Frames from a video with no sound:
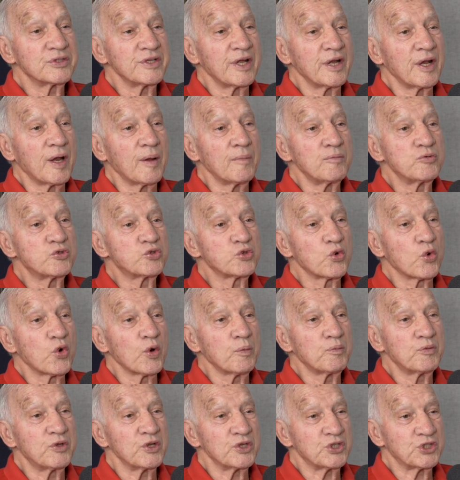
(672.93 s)
that
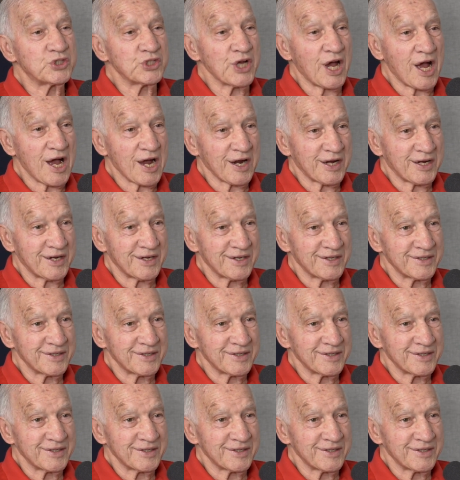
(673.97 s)
absorb the shock,